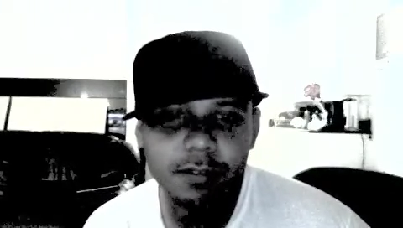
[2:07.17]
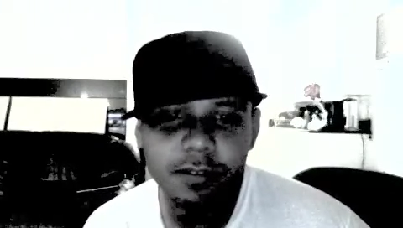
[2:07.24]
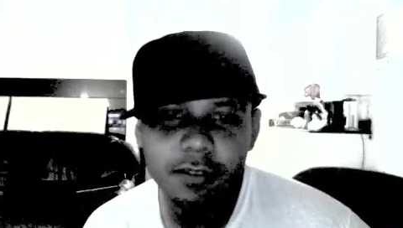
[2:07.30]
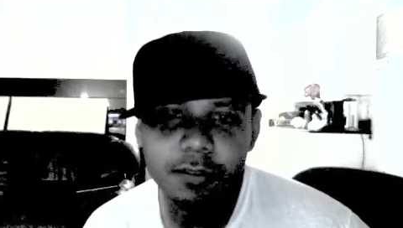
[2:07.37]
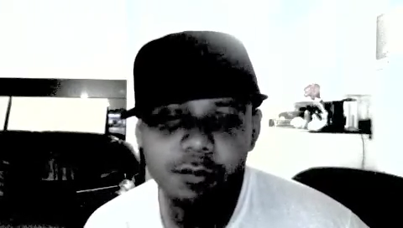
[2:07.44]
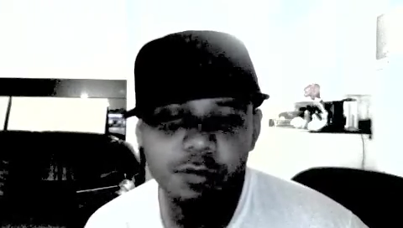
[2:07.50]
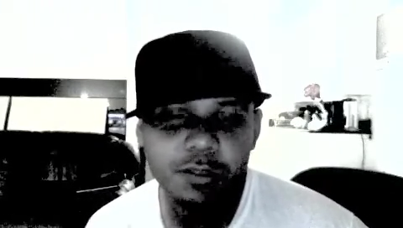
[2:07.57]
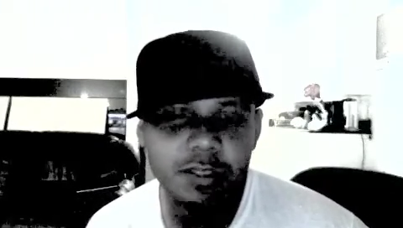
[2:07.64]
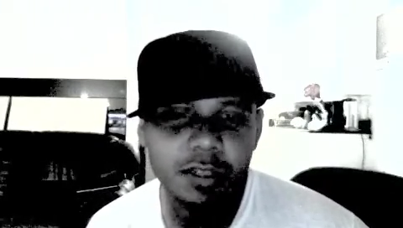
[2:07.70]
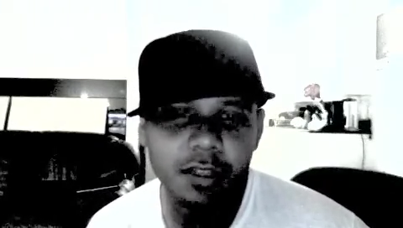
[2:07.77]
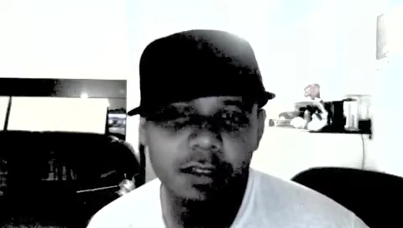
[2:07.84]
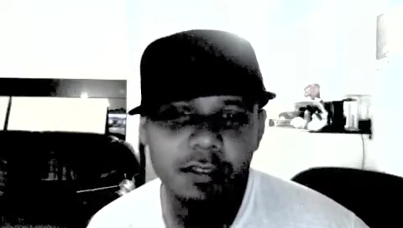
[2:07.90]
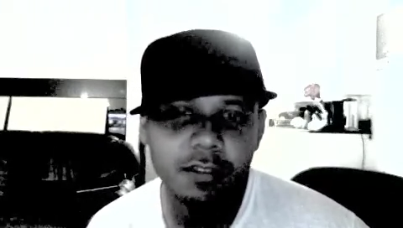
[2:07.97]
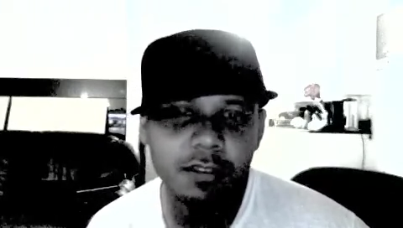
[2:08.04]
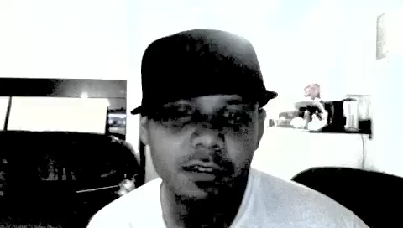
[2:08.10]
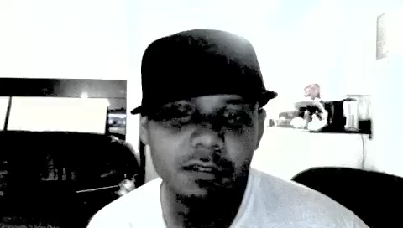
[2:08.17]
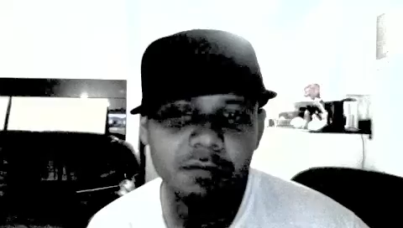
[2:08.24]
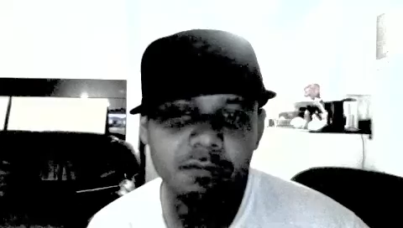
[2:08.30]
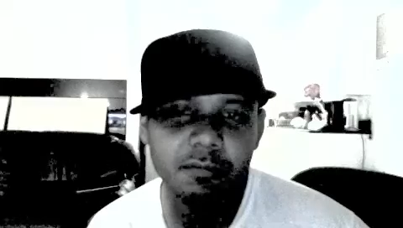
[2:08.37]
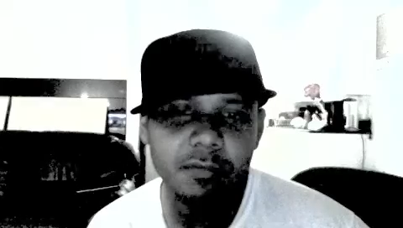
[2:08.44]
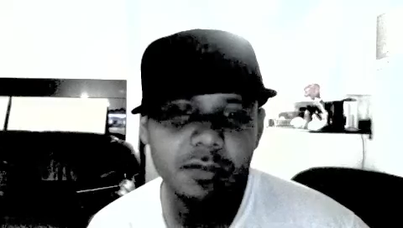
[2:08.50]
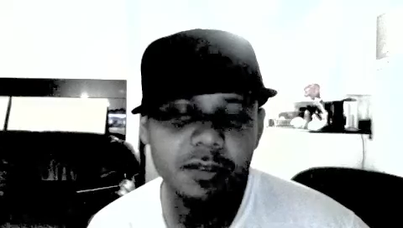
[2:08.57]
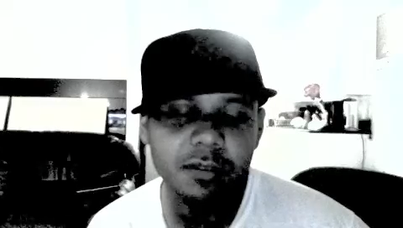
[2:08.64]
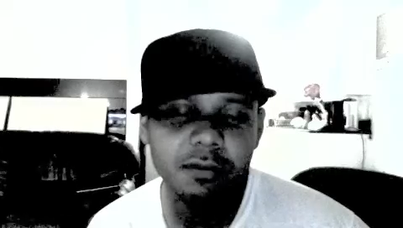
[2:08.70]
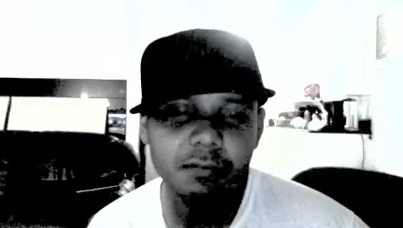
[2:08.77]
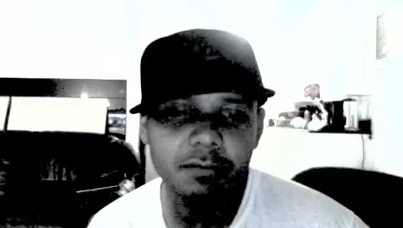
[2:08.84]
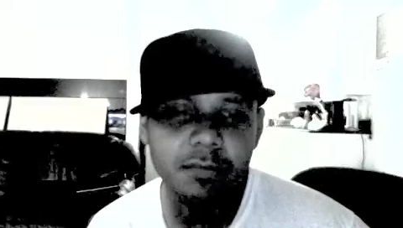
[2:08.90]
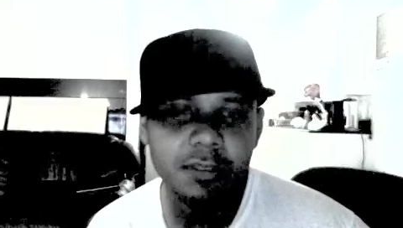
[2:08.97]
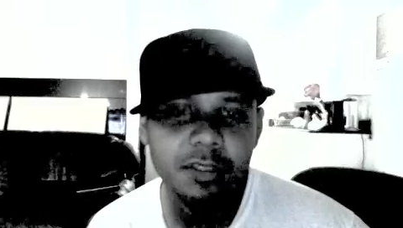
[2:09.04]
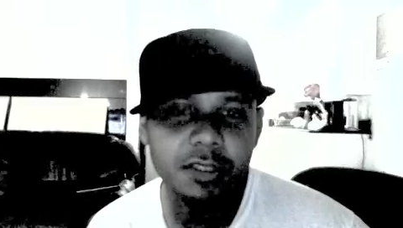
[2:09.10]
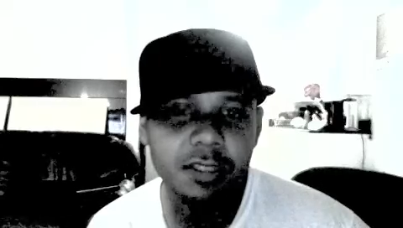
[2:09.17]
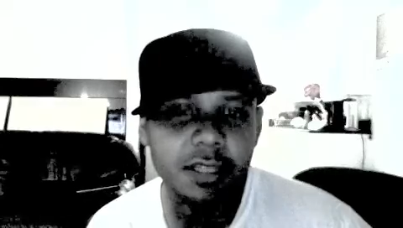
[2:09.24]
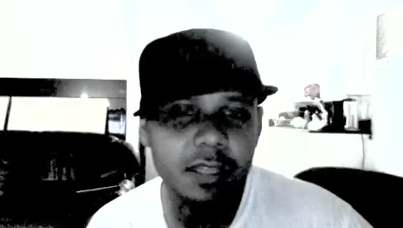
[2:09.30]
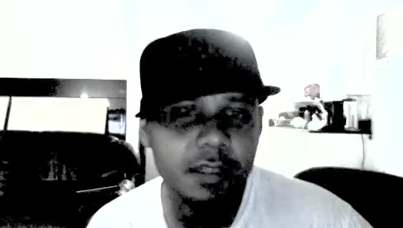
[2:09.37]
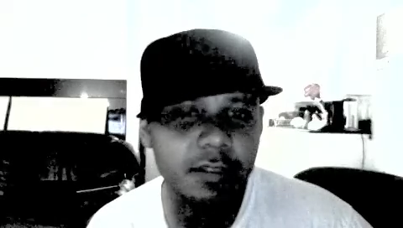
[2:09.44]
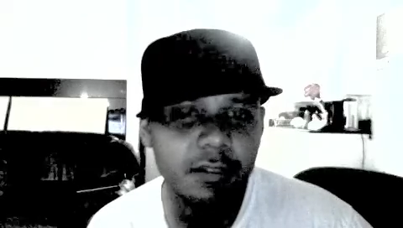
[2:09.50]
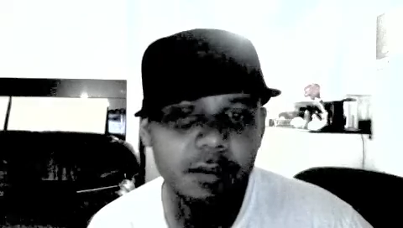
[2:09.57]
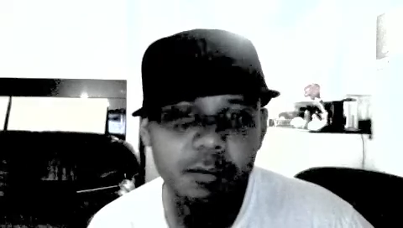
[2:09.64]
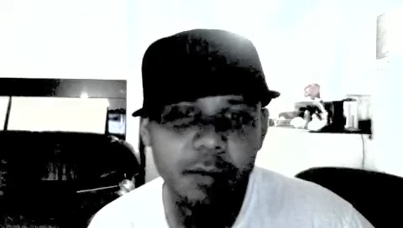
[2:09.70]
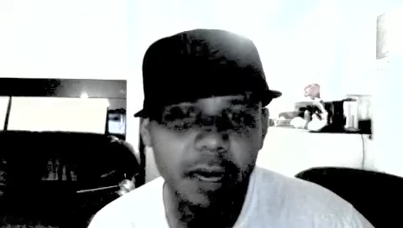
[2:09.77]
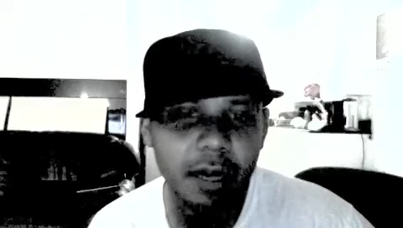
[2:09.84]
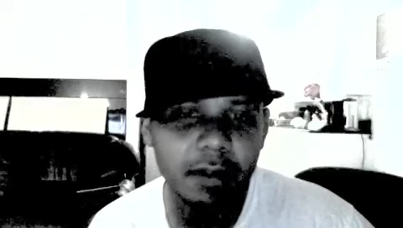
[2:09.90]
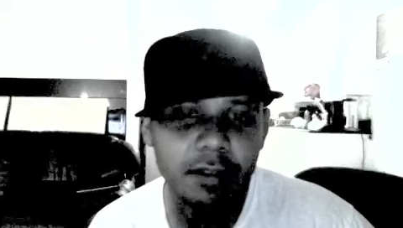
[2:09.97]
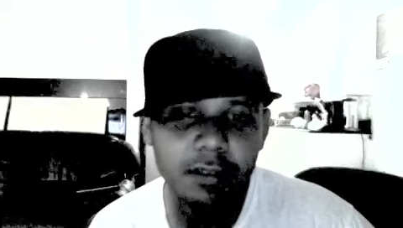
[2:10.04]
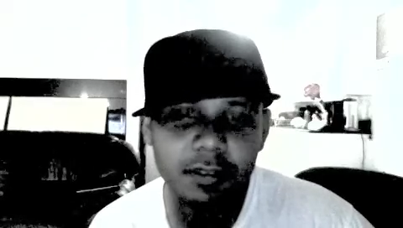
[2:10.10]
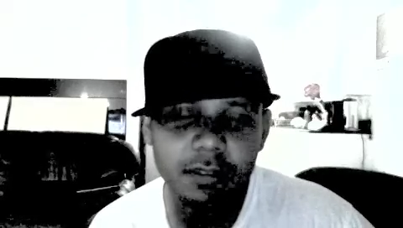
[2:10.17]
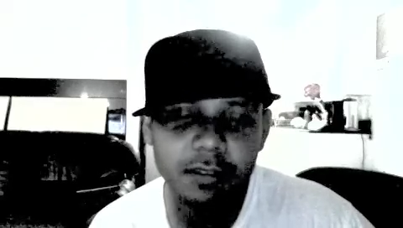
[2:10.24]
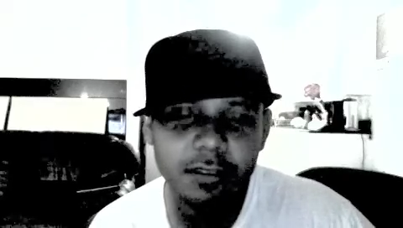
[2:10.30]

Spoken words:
it was nothing genius about it.